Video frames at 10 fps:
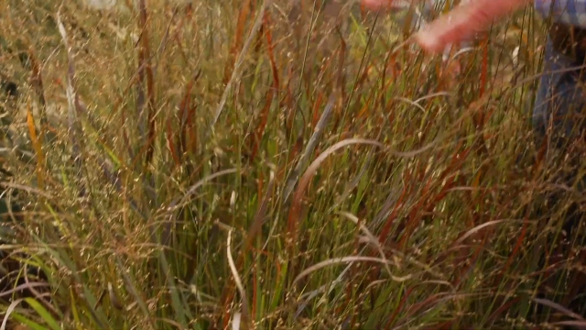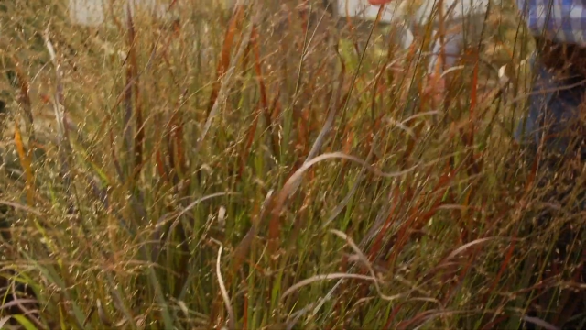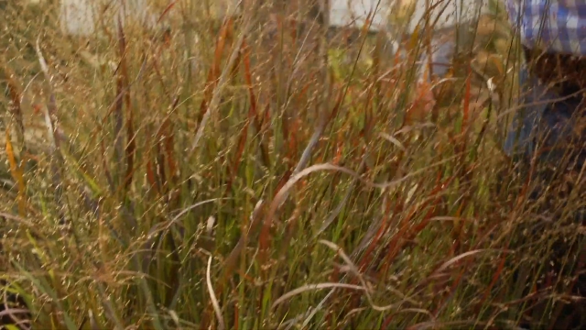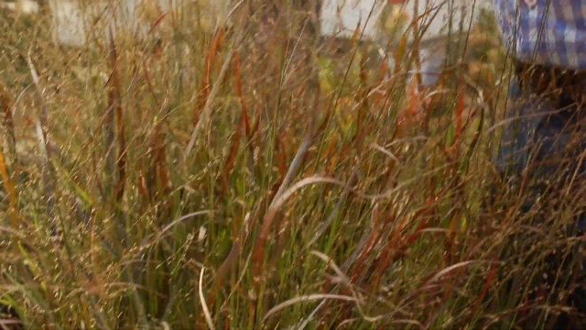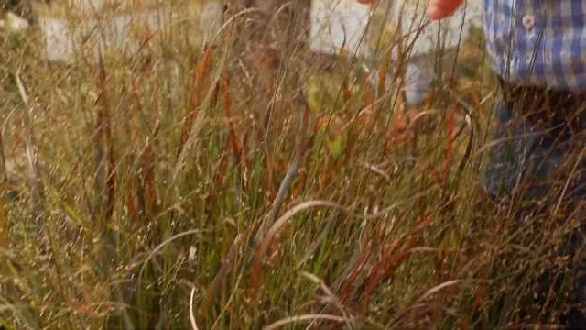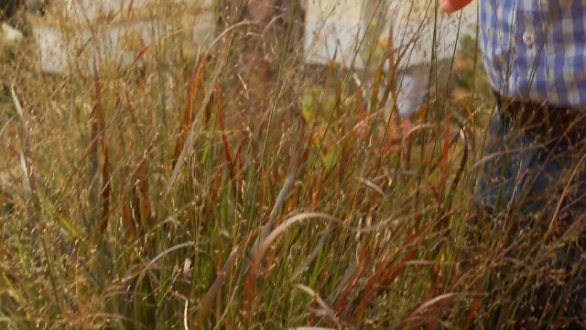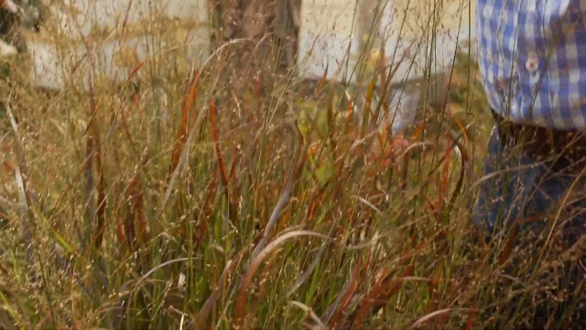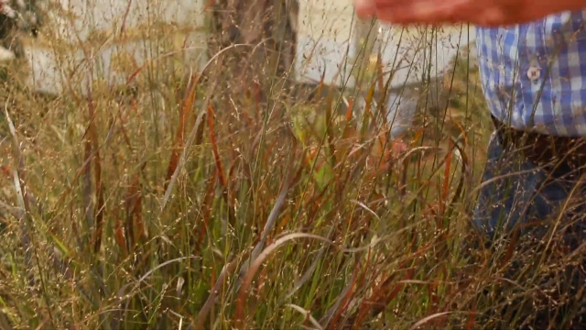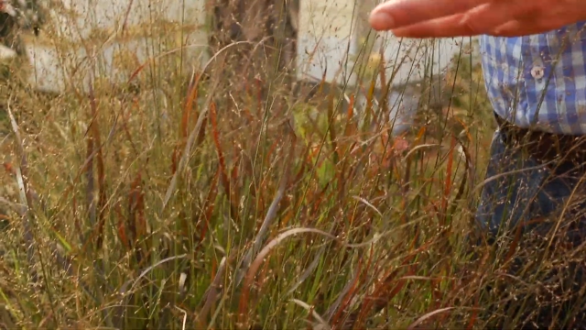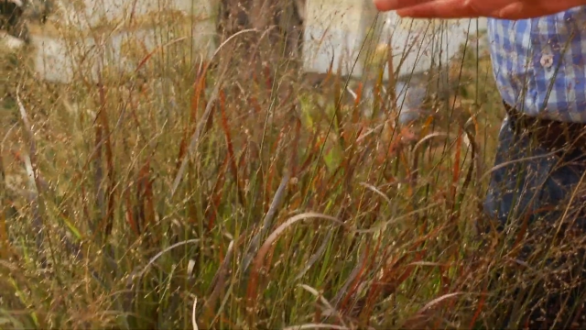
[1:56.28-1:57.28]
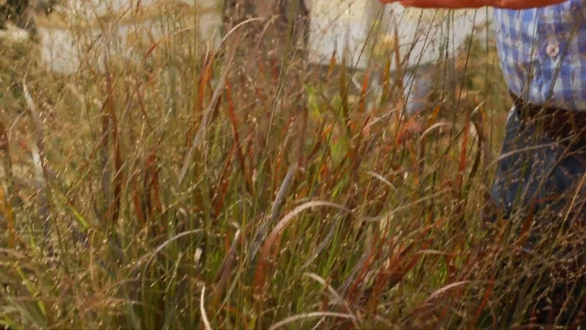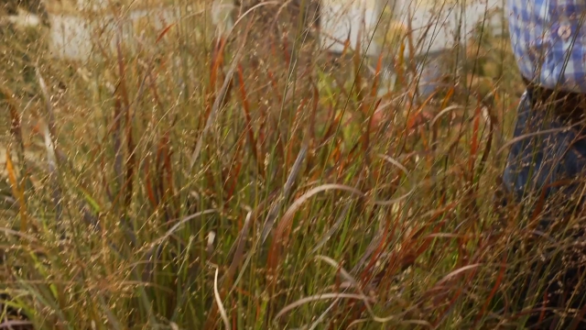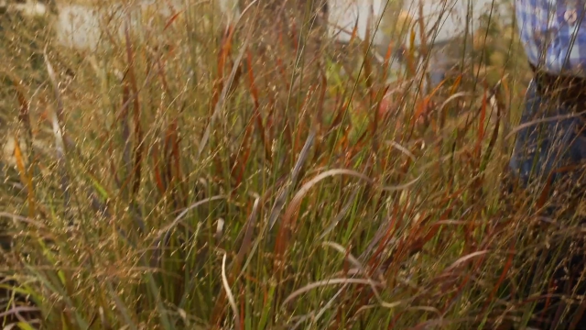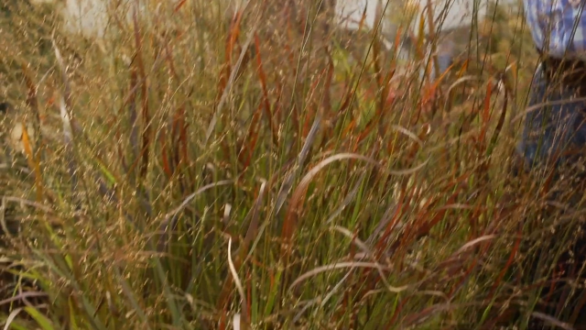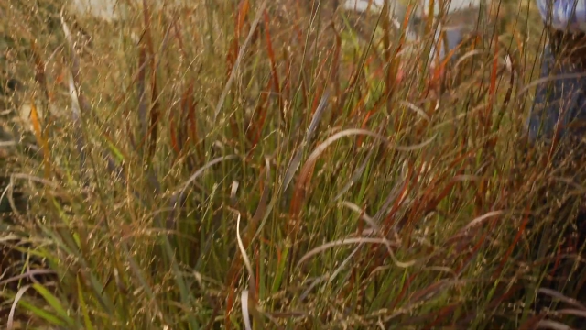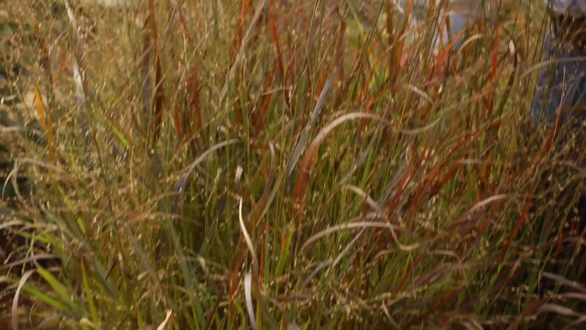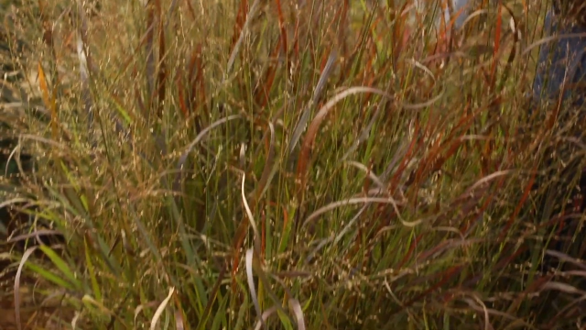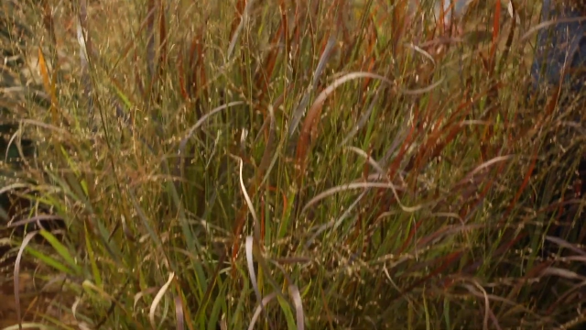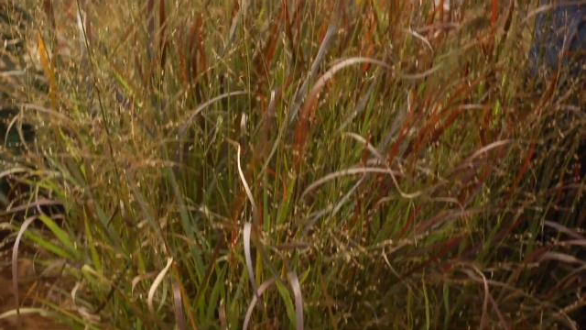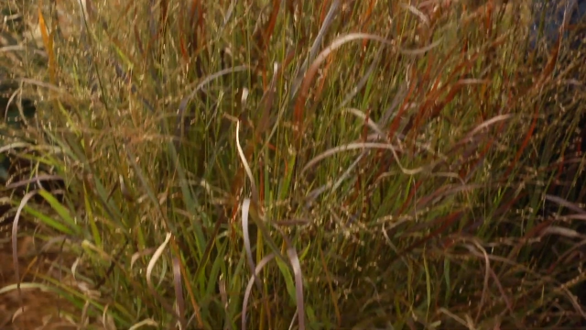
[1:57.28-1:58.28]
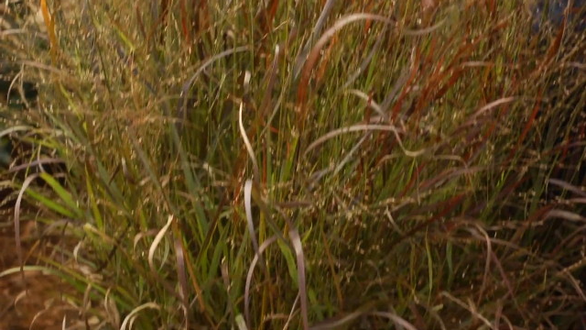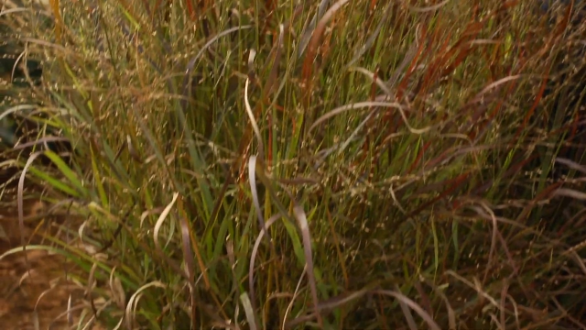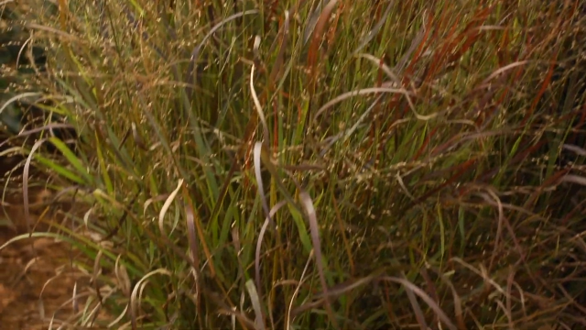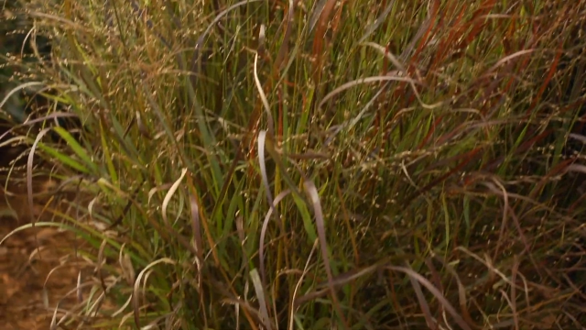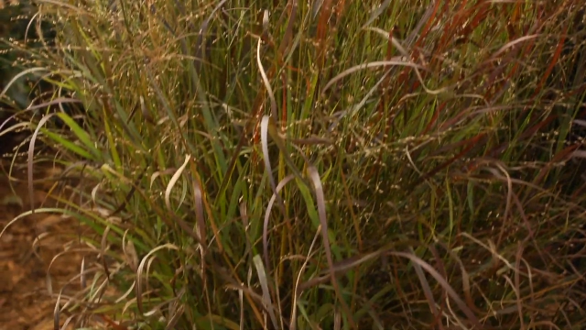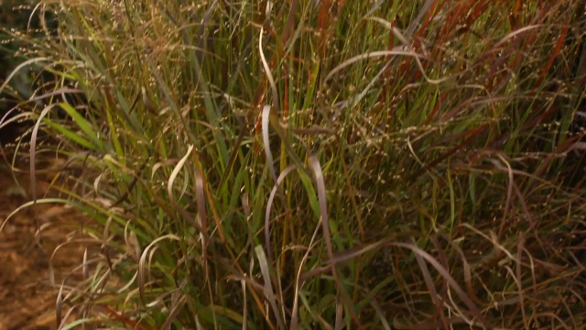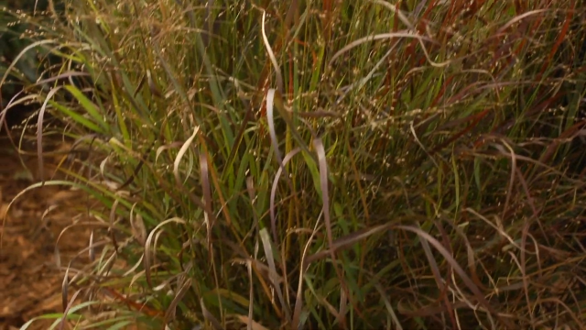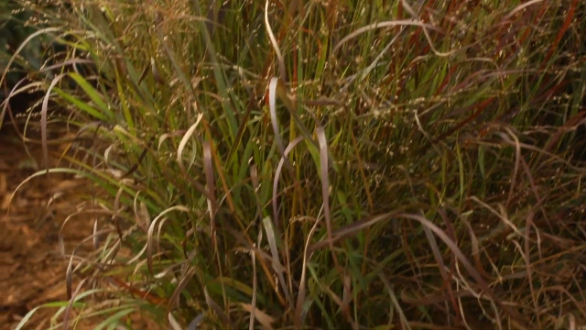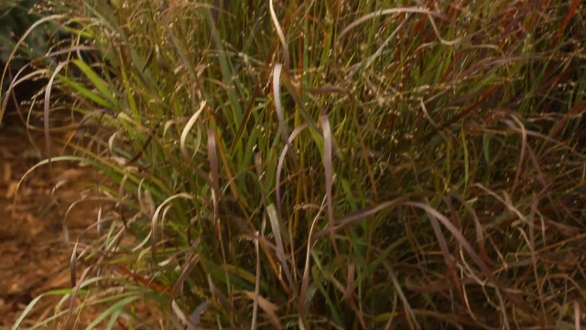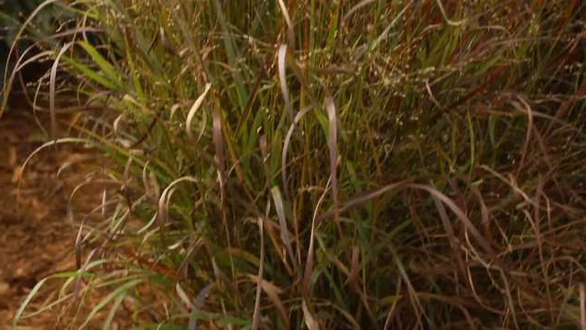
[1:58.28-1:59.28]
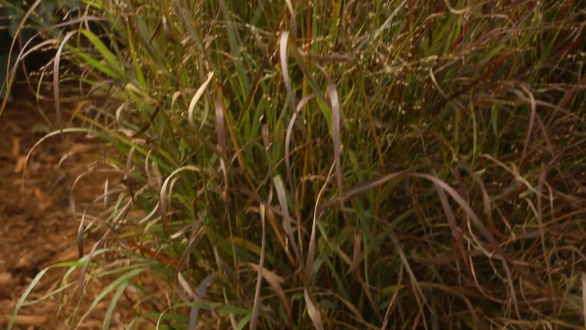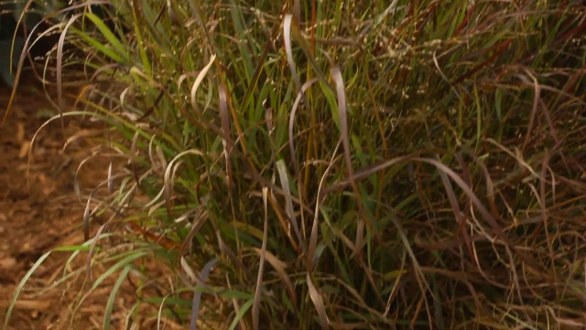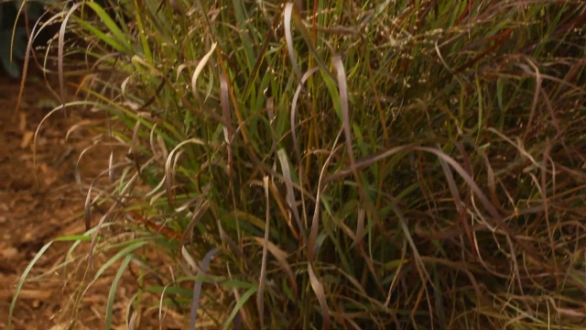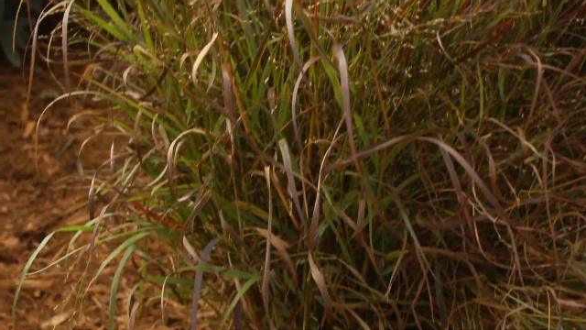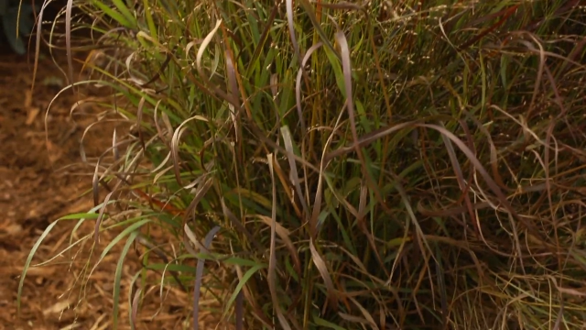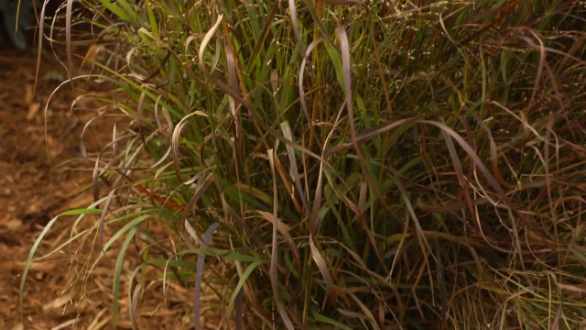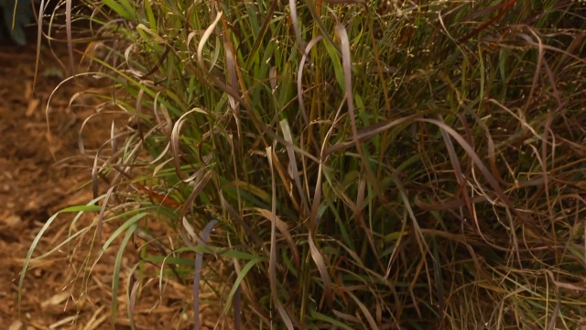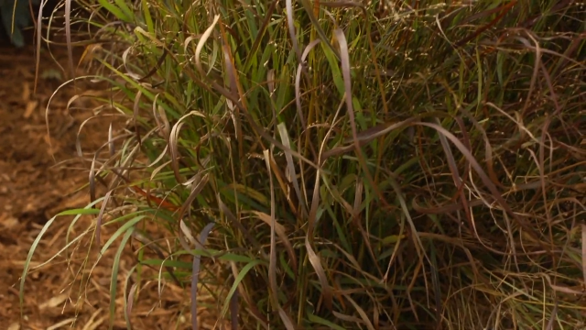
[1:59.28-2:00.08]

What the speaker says: (no speaker visible)